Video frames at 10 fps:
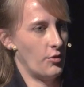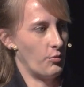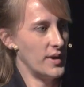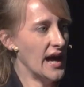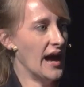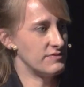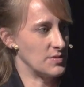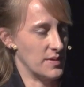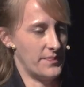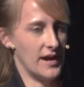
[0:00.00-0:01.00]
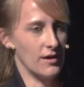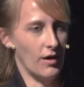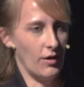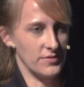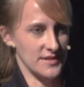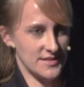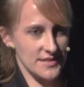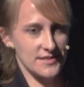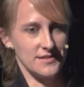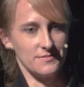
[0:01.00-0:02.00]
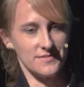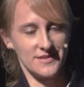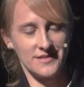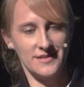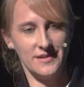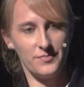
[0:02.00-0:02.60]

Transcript: we have to prepare all the systems,